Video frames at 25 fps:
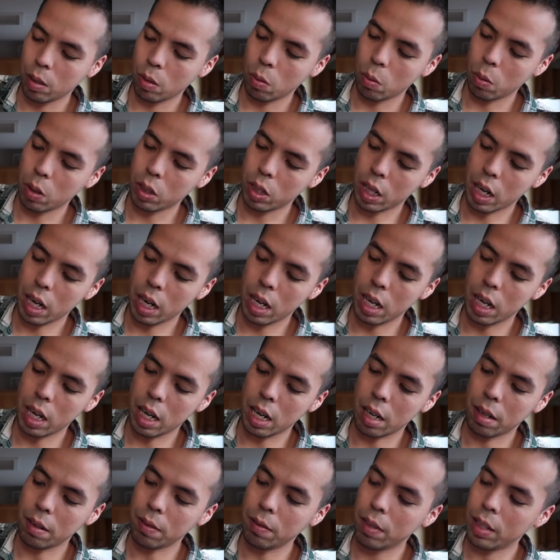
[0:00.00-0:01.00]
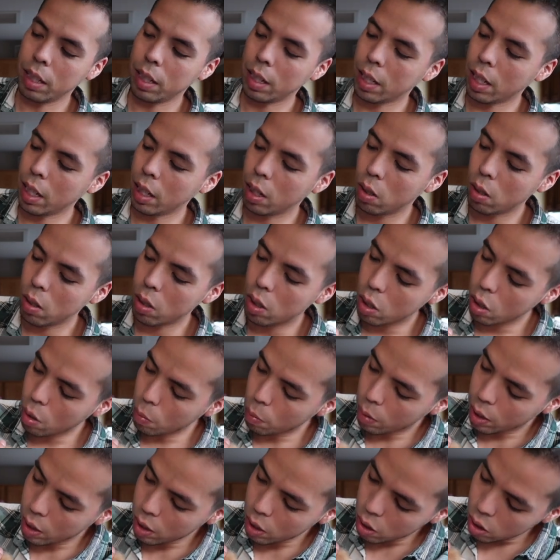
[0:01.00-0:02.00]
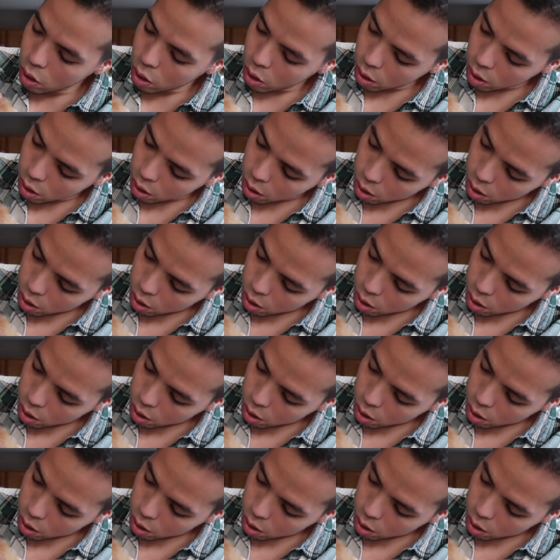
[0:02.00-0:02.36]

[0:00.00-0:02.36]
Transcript: which I love. Thank you so much.